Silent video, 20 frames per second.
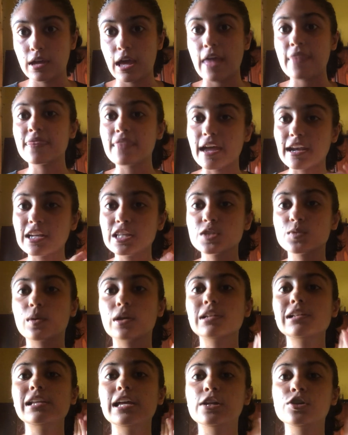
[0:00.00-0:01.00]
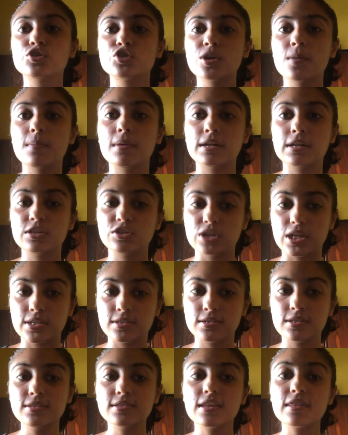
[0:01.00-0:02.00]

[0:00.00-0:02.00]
And that is what will ensure better justice.